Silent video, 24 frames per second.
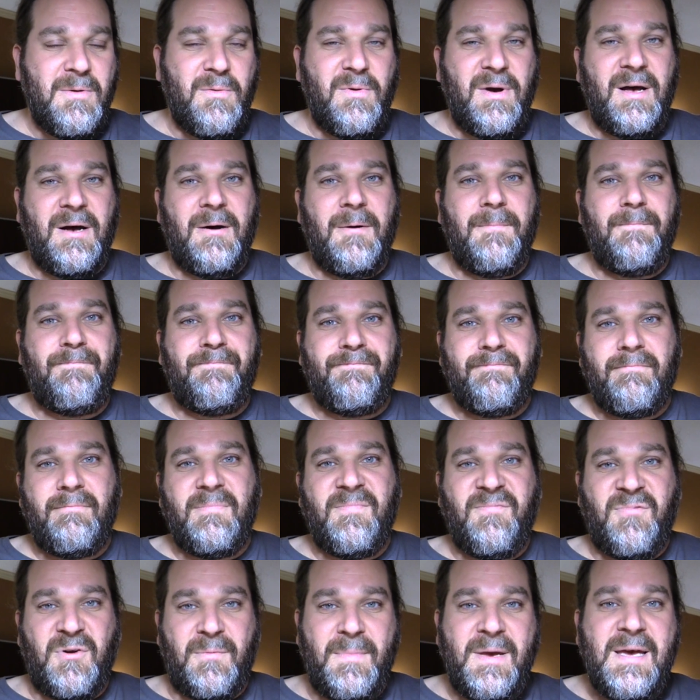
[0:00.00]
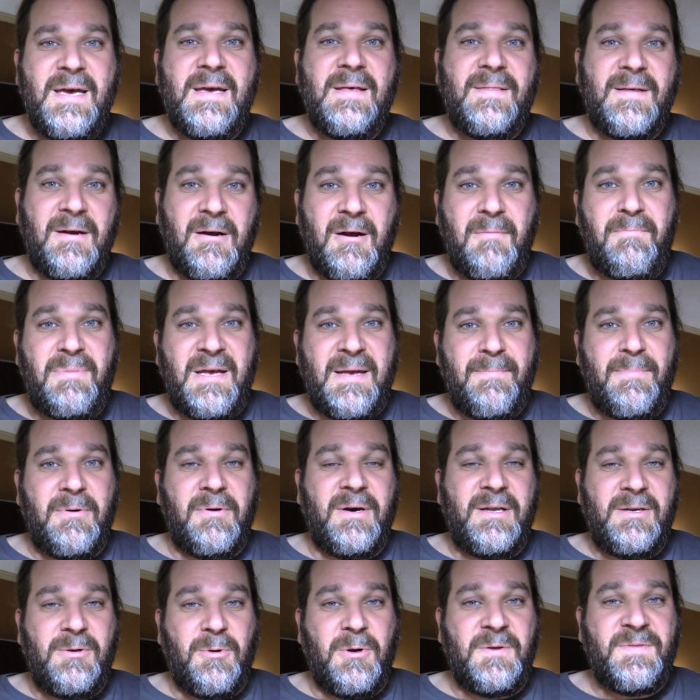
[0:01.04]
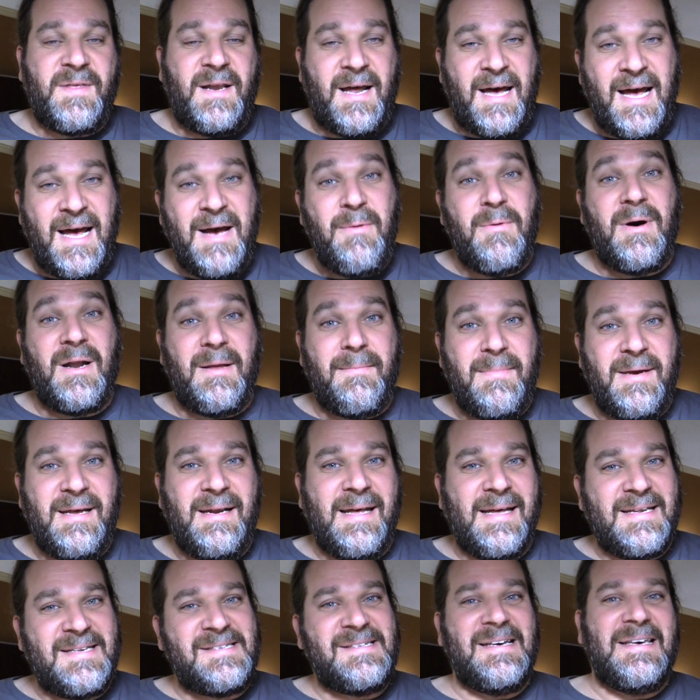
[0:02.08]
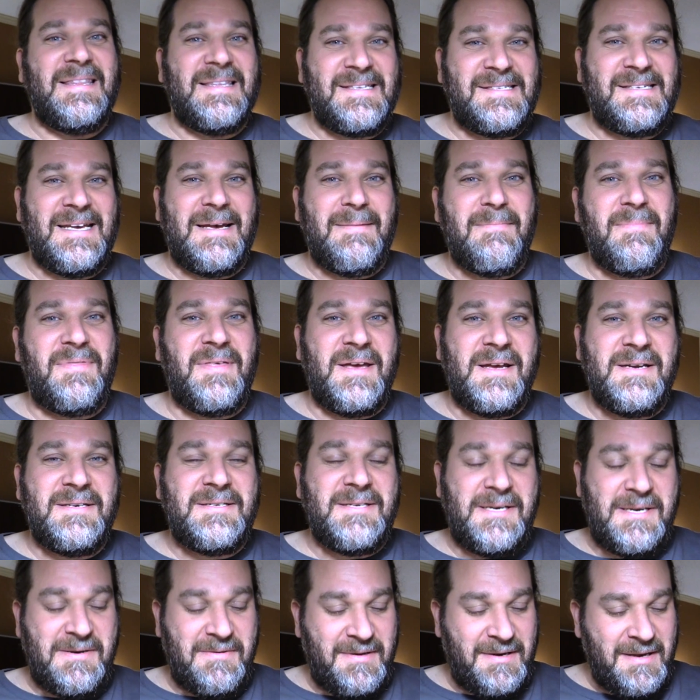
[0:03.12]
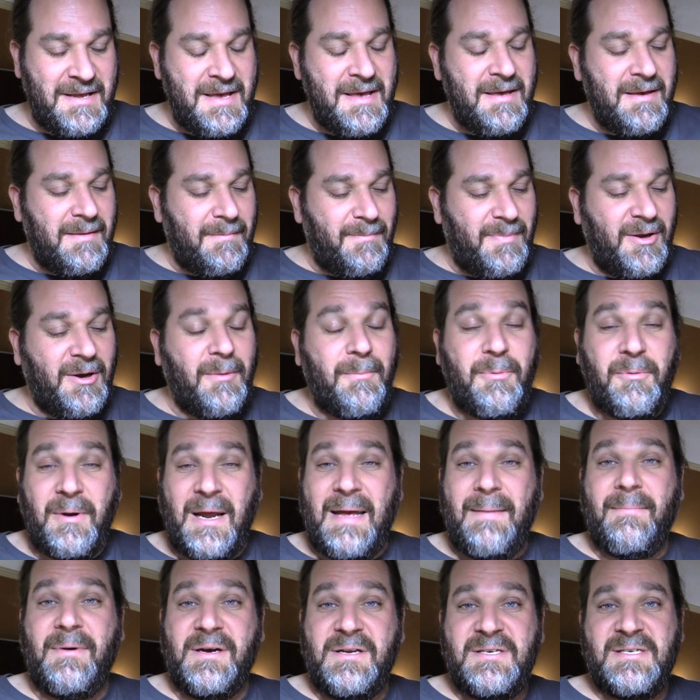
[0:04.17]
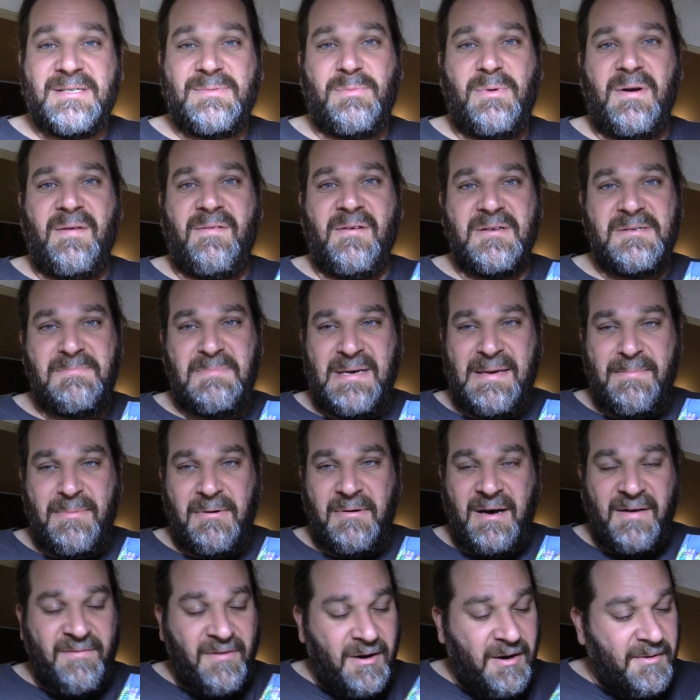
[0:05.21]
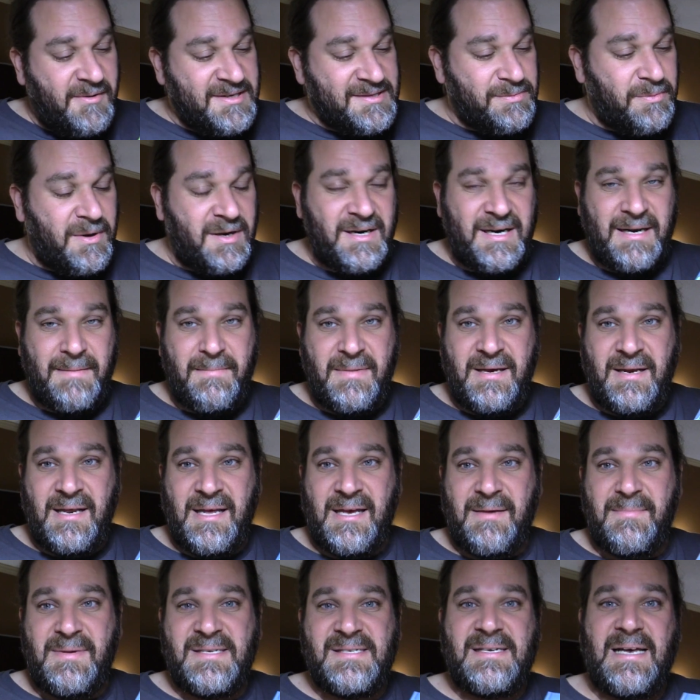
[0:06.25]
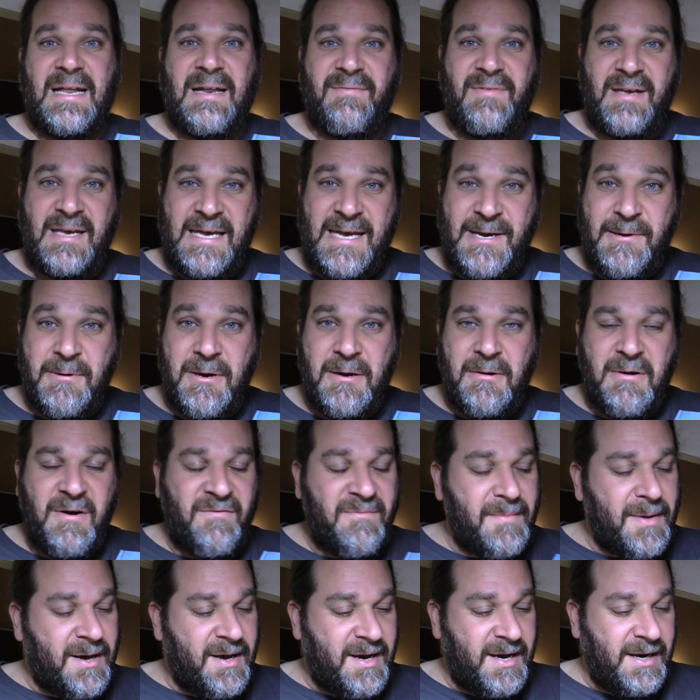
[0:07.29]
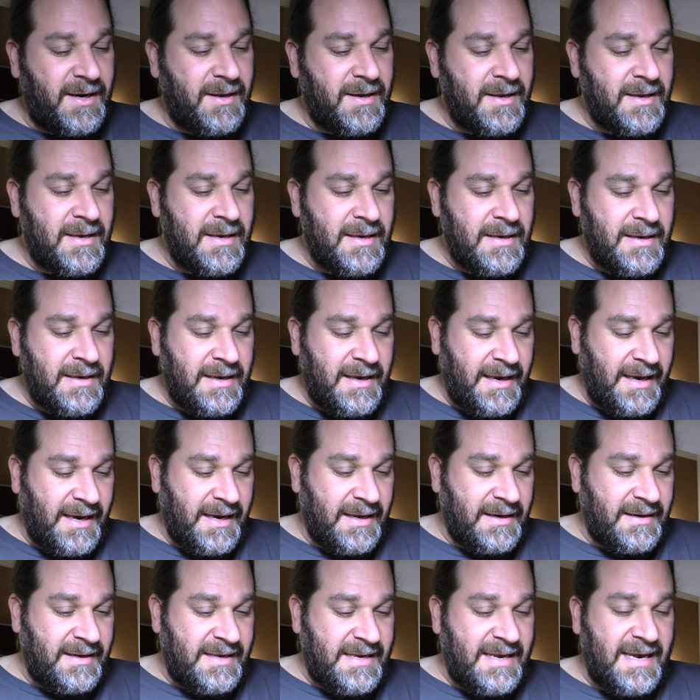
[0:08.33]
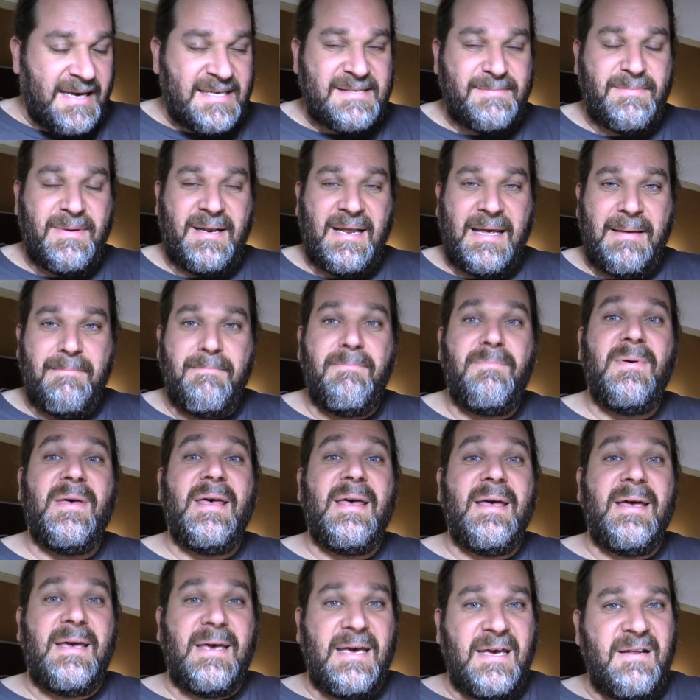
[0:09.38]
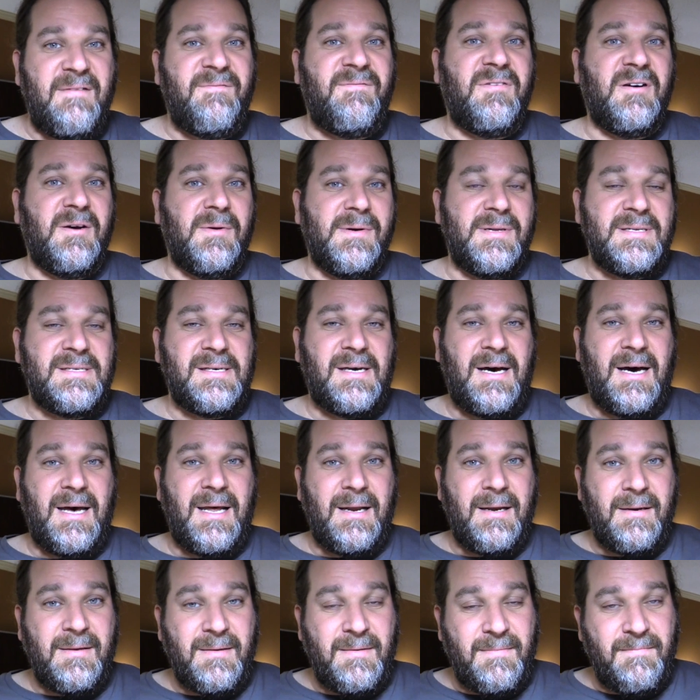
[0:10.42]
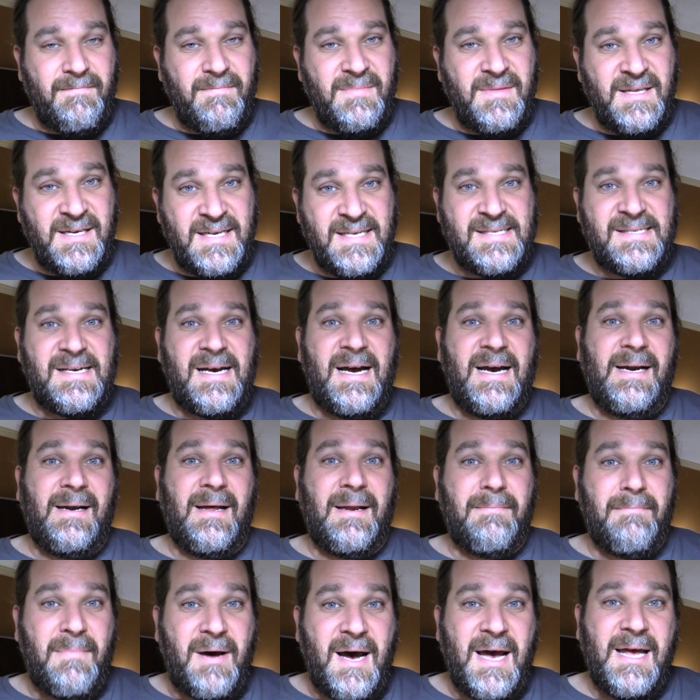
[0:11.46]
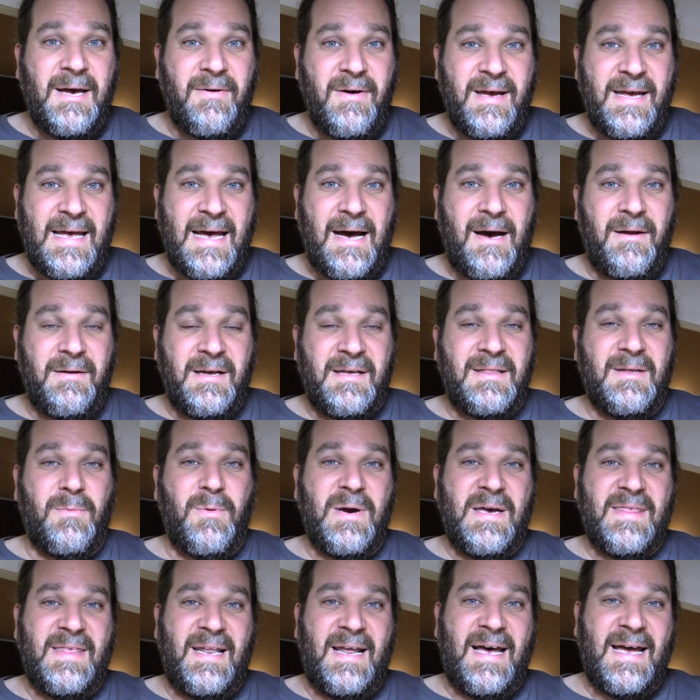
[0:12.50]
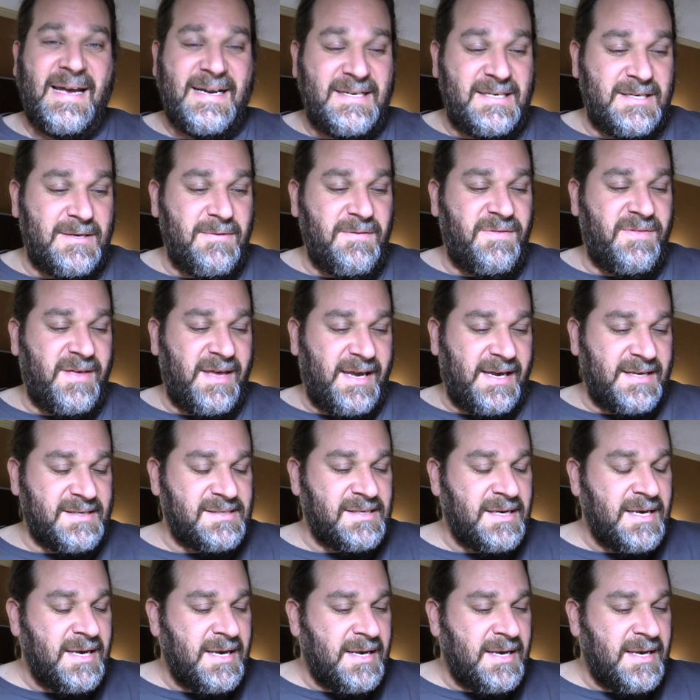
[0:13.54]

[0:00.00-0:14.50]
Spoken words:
Well, for me, there are people at York that I want to meet and say the same thing to, and Bill Bramlage is one of those people. I've always wanted to meet him. He's kind of a hero of mine, and he has been a big influence on the design on my layout and the way that I do things.